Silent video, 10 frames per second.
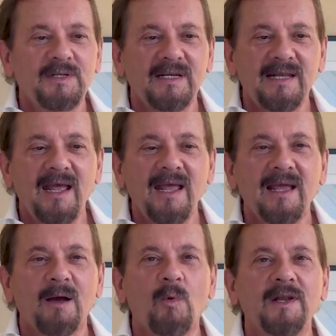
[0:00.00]
today
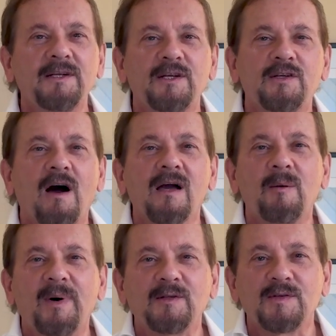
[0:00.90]
I wanted to talk
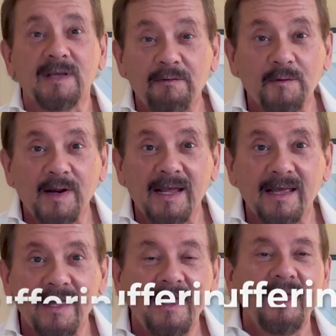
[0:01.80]
about suffering
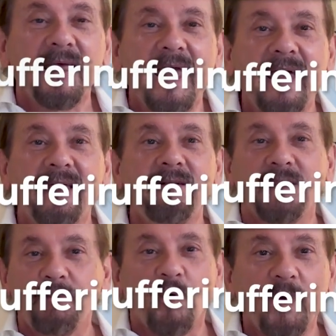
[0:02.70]
and
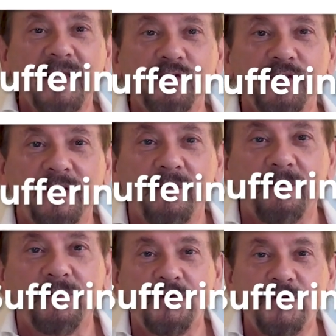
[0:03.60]
liberation,
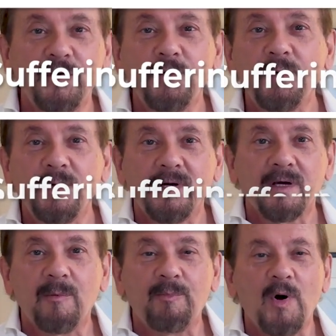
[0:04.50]
two
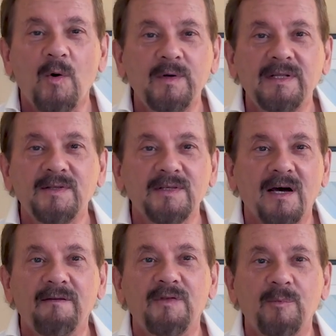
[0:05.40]
components
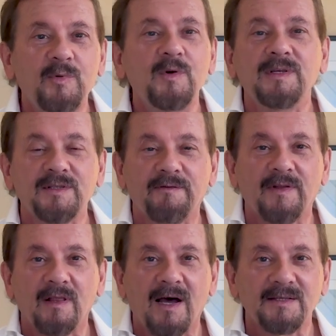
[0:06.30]
of the Buddhist
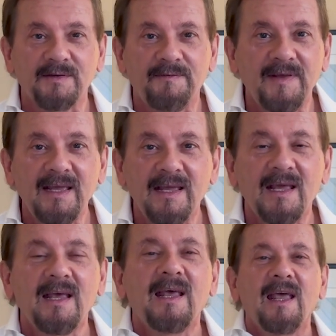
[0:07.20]
philosophy.
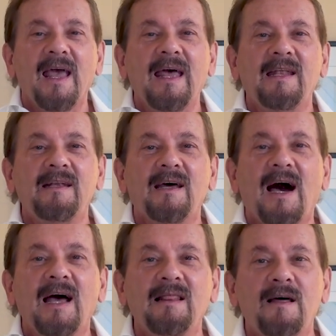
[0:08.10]
And
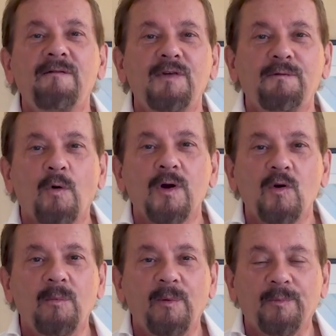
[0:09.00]
I love the Four
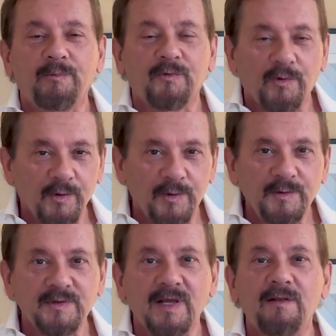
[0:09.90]
Noble
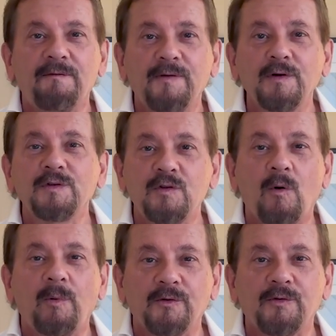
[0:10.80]
Truths. And the first
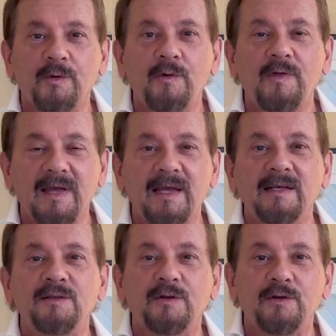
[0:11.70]
noble truth
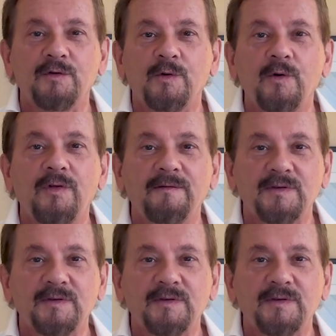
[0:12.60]
is the truth of